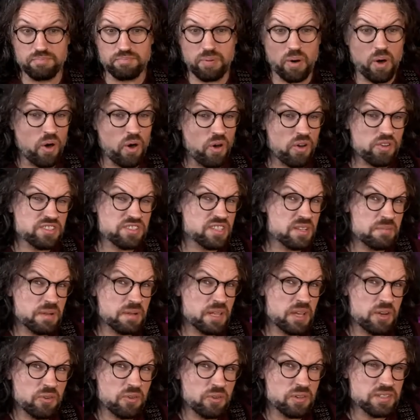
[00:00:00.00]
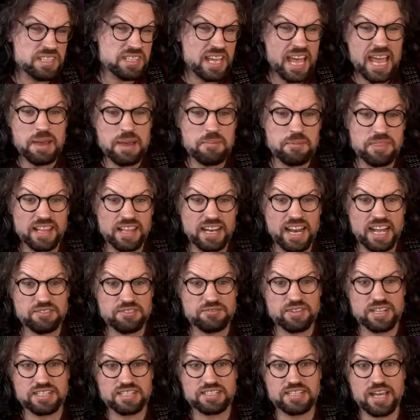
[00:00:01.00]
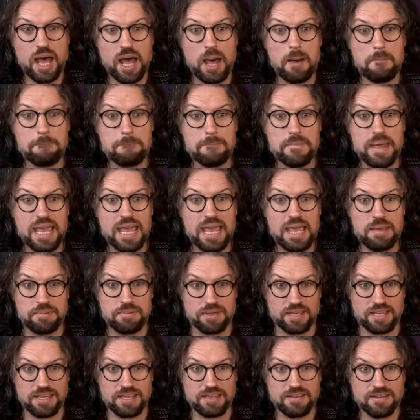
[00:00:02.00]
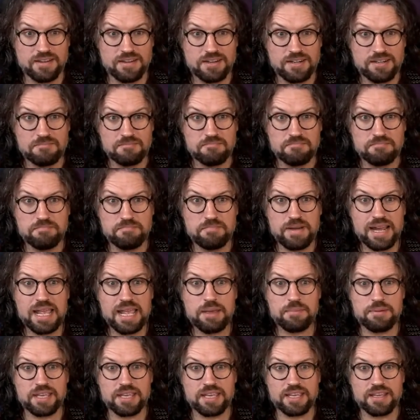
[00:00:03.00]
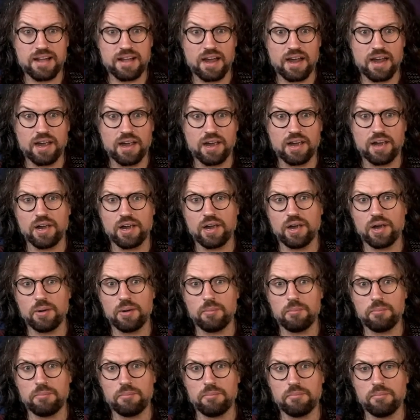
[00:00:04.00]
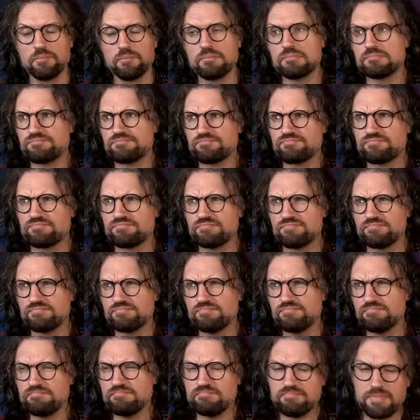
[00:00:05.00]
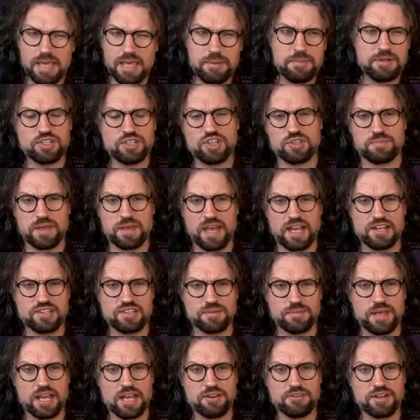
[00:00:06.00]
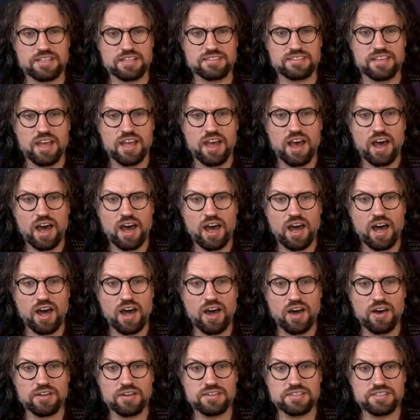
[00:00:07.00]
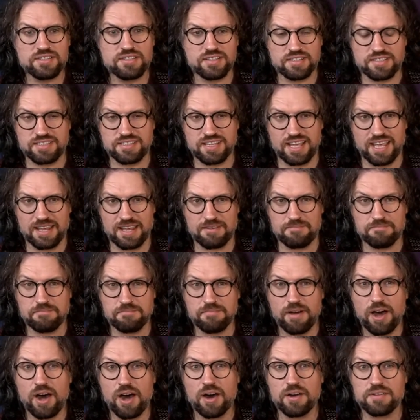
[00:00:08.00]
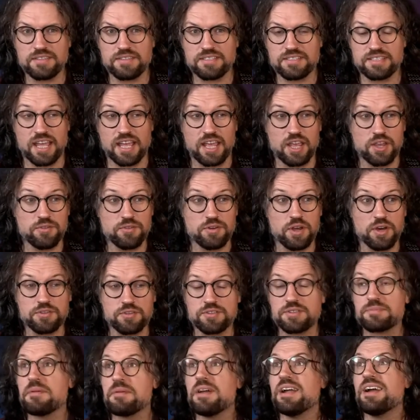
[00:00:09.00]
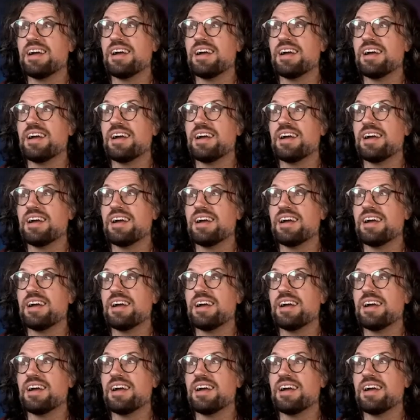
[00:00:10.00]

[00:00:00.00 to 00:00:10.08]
possibly all time in the electric guitar, maybe, maybe, um, maybe just behind Jimi Hendrix. Hard to say. Hard to say, who knows?